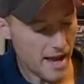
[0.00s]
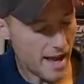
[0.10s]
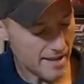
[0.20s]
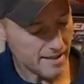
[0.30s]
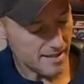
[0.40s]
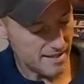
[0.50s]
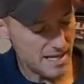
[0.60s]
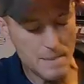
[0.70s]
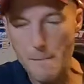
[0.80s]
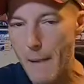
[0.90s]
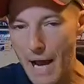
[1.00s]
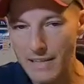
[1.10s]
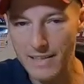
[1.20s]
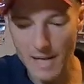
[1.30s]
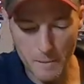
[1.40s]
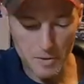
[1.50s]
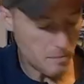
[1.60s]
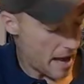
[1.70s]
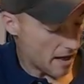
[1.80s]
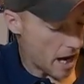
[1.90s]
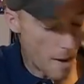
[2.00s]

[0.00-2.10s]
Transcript: I can see it binding up in the back.